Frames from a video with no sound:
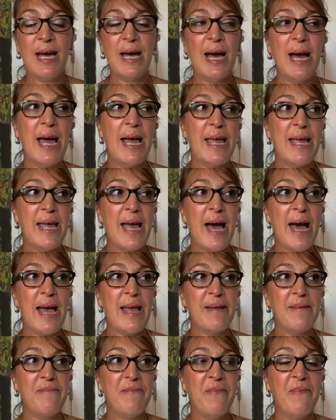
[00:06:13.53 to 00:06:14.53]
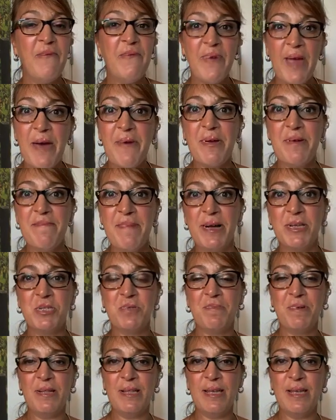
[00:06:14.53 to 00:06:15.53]
I I very much
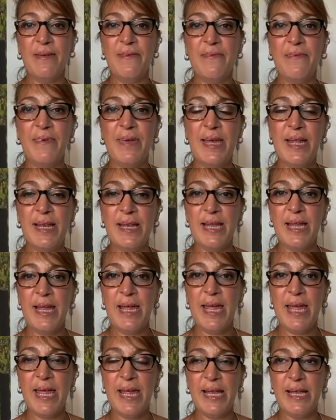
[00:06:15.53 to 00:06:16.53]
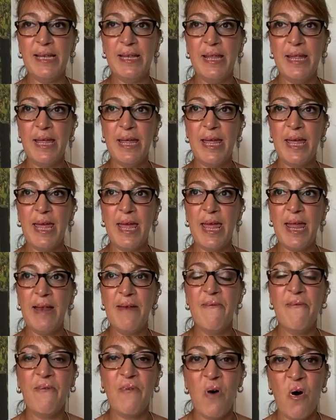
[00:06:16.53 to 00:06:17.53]
believe in in
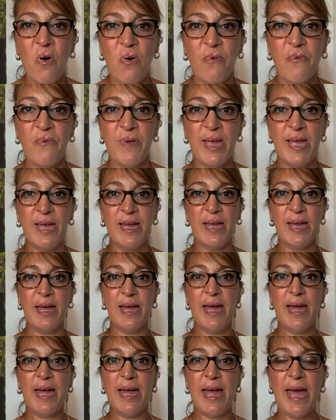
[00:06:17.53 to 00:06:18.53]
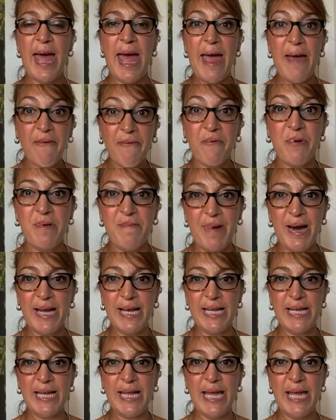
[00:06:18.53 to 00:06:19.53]
involving
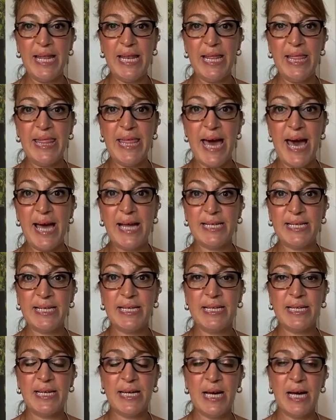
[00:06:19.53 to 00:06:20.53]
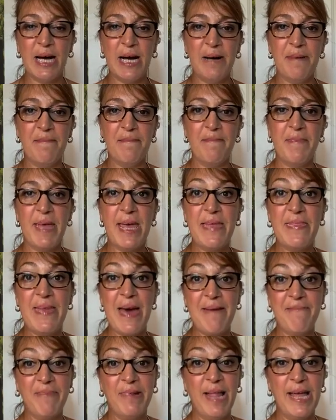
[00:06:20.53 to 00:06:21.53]
everybody in that um, in
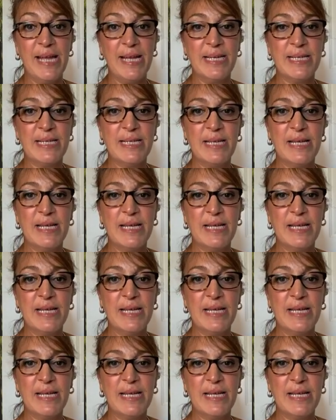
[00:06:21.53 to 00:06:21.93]
that plight.